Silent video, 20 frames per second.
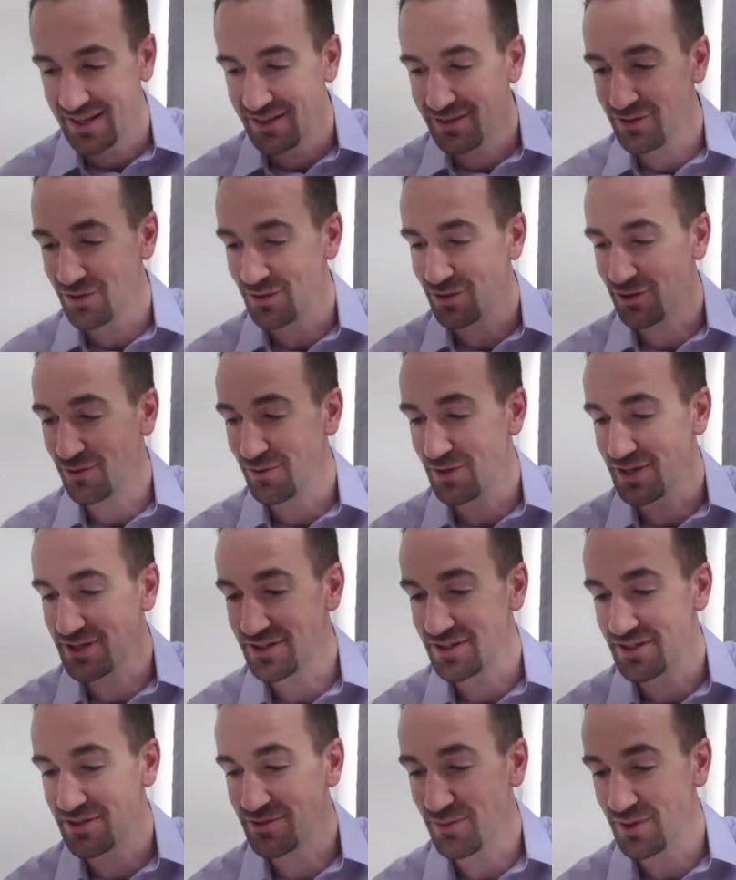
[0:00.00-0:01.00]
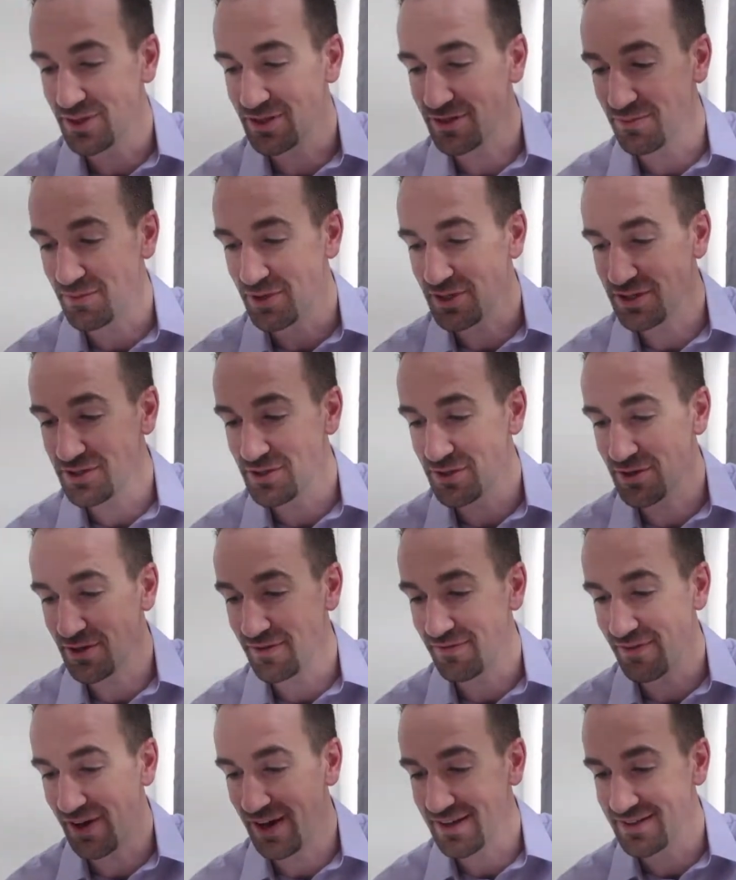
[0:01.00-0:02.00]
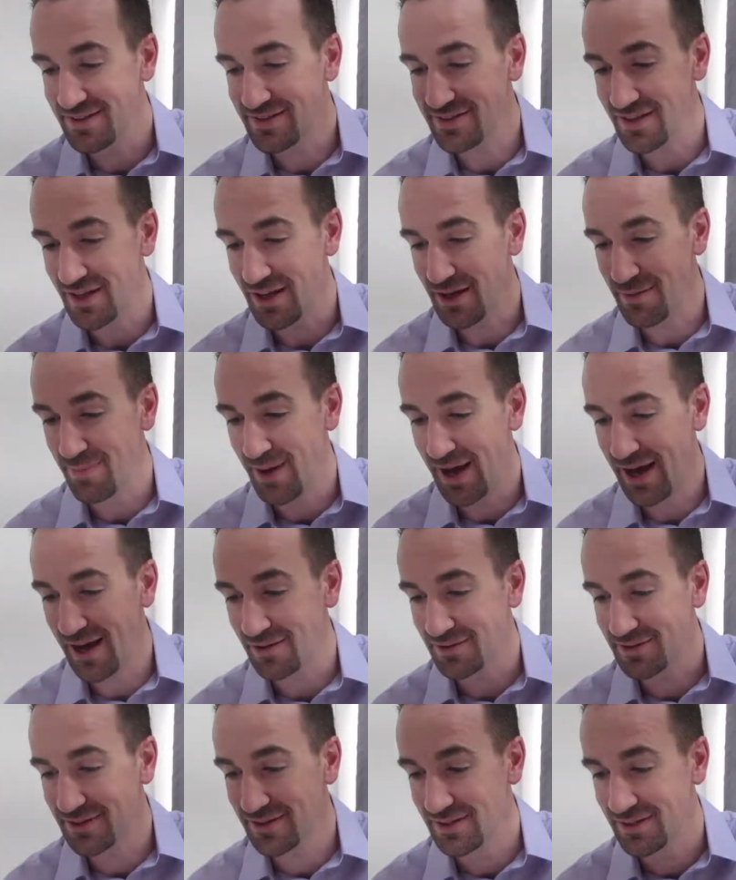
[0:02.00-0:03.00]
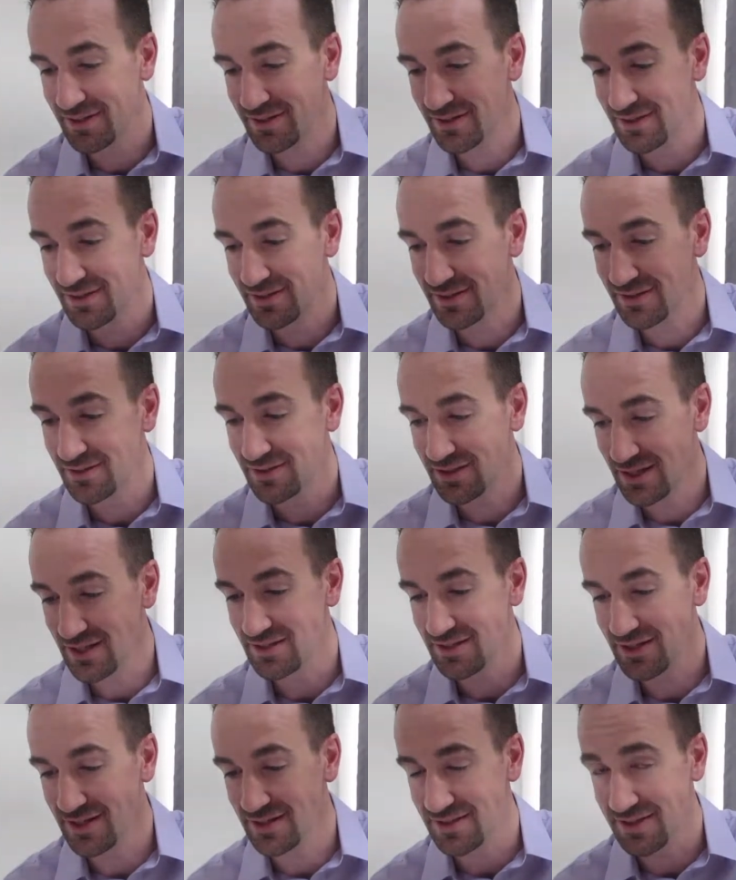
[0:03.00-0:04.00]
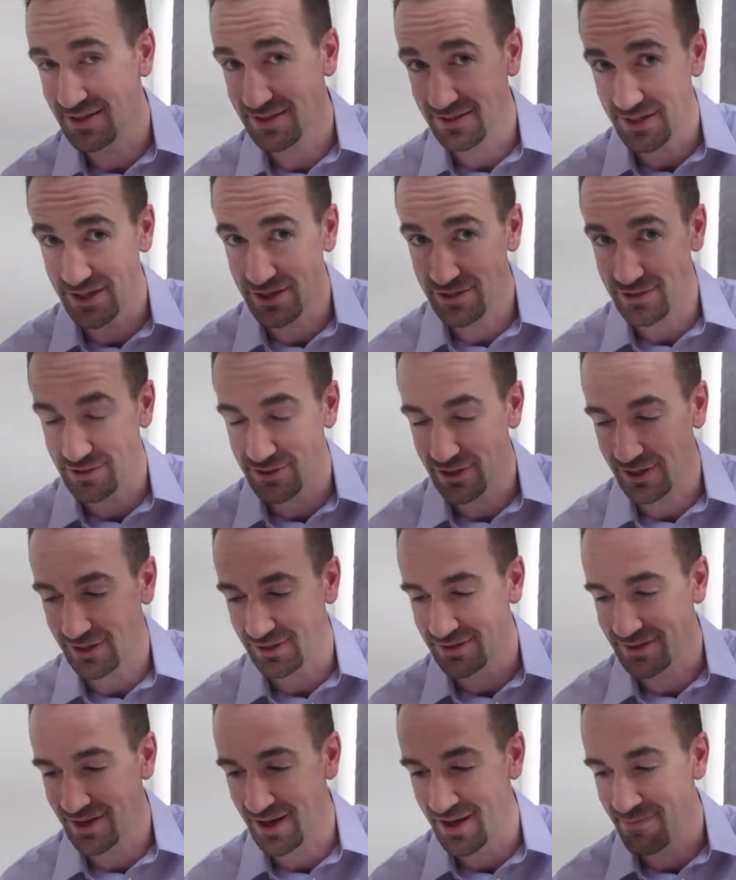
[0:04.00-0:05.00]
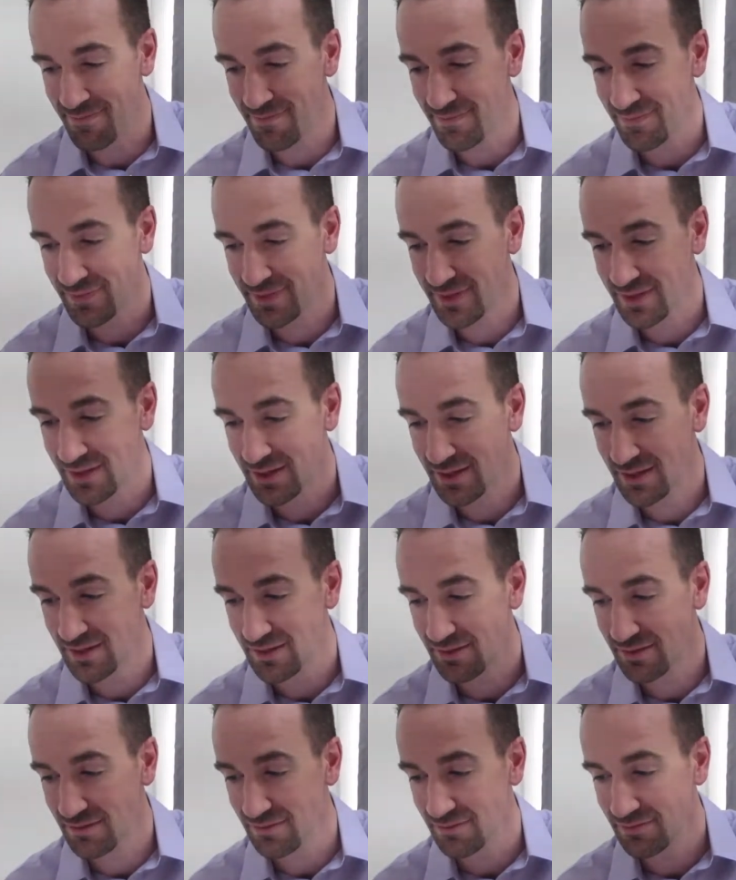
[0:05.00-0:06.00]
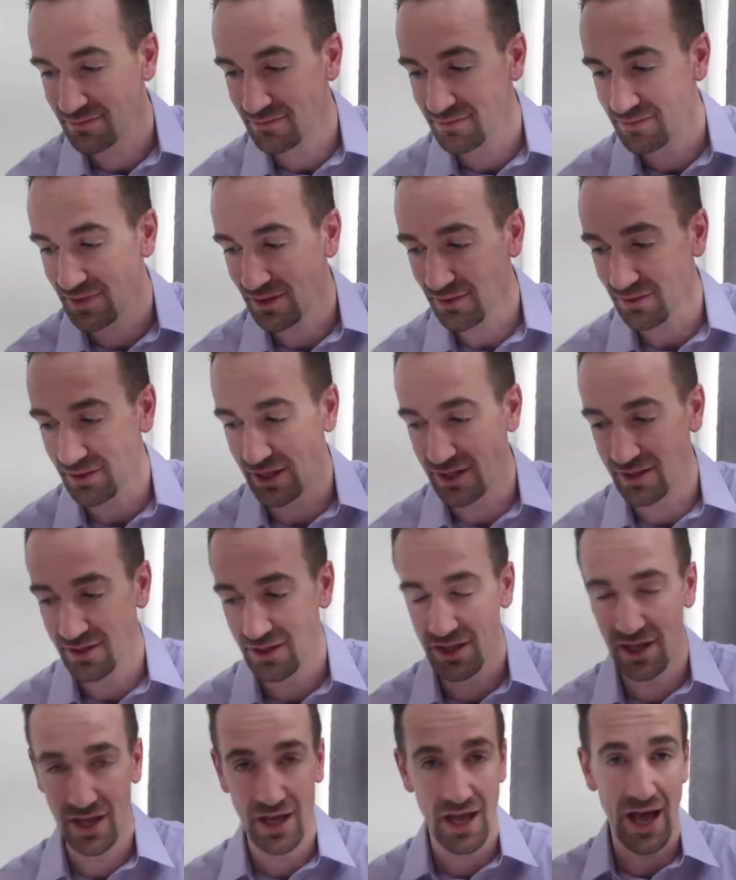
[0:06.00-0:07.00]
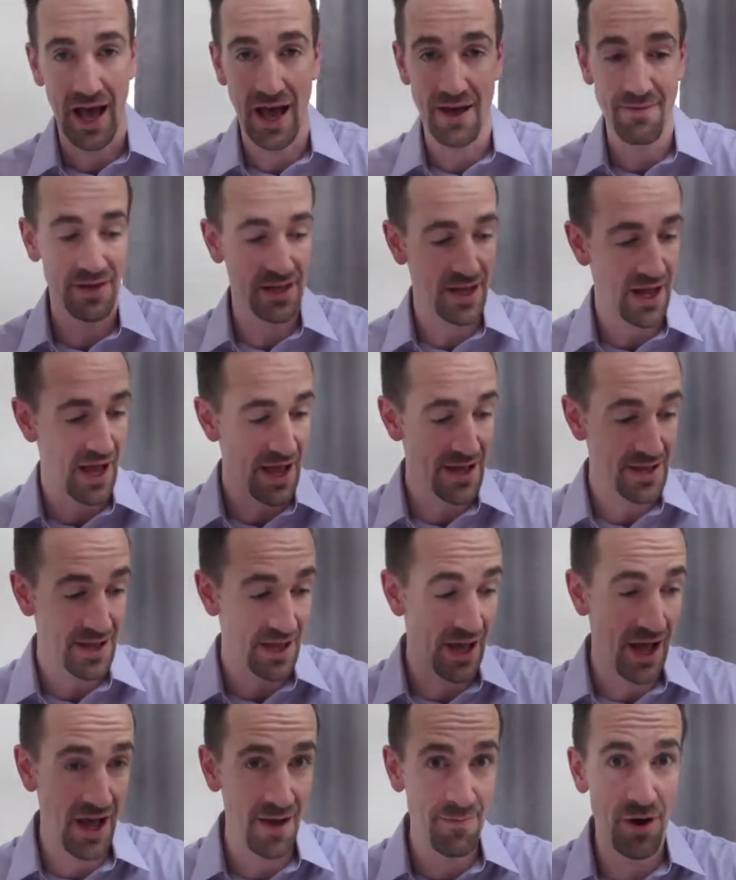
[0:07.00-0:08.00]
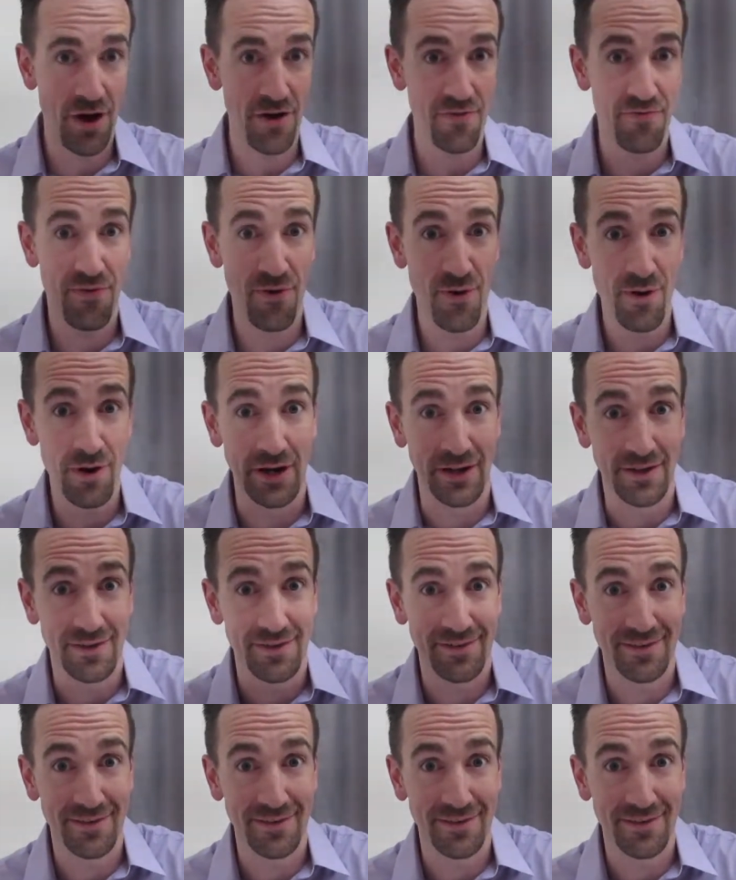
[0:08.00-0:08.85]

So the question is, what's your advice about TTT, Teacher Talk Time? Okay. I mean, I'm all for it.